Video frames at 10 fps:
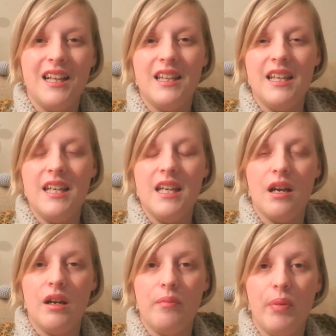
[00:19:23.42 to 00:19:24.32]
the
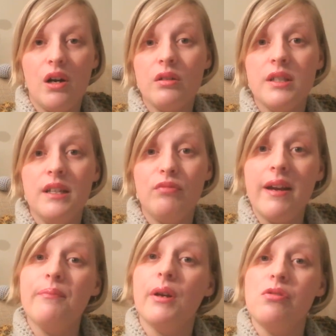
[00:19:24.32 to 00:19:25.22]
party
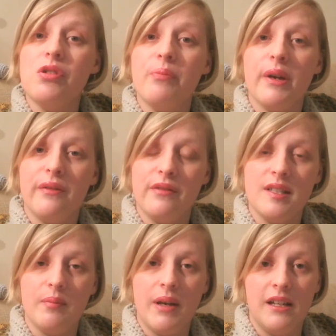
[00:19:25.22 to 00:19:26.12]
rainbow jumper for
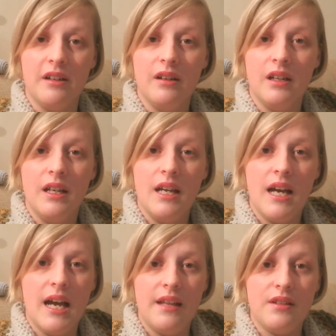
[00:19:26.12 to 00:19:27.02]
Isabella,
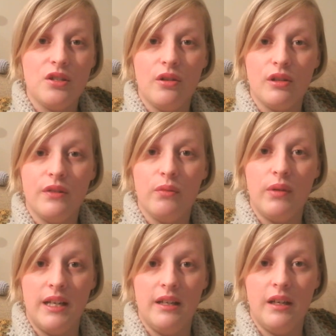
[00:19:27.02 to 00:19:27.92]
and the socks for
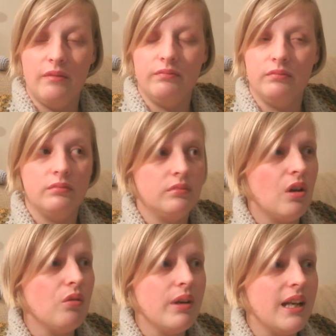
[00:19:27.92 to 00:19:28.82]
Willie.
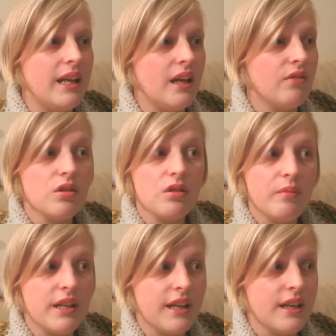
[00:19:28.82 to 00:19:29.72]
Not Willie, I've got so
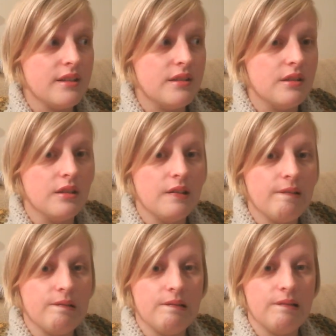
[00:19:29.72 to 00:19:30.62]
many kids.
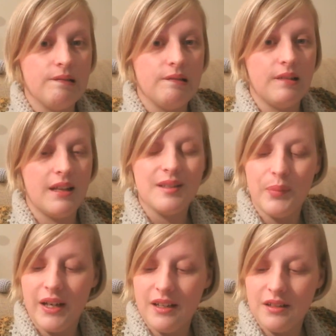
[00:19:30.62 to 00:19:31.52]
That's
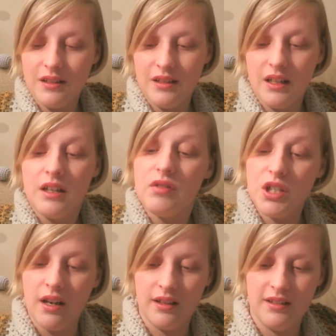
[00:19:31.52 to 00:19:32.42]
bad. For
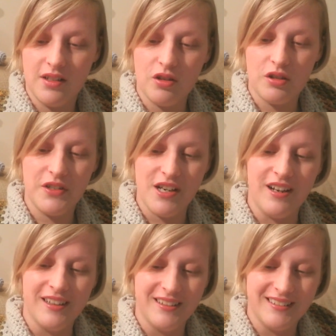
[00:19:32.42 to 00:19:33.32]
Jack, the socks for Jack.